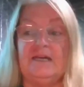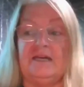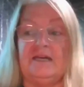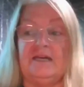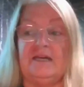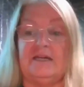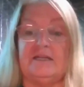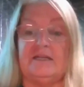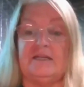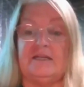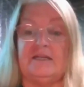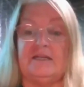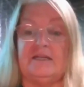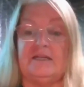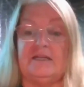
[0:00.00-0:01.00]
And he
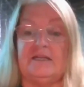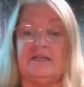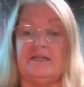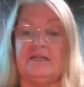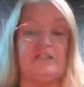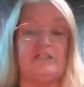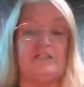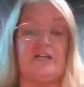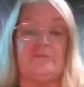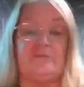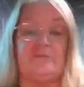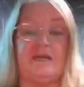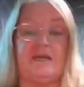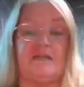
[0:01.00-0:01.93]
said one young man, he said,